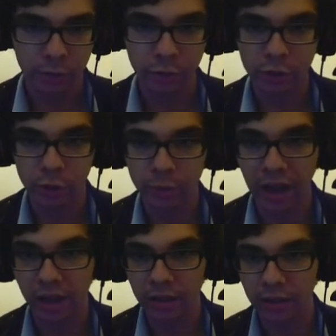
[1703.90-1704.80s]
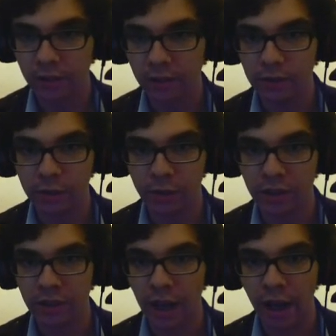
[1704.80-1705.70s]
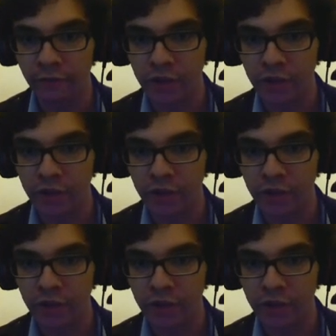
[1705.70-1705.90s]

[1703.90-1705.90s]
resource packs. As you can see, I have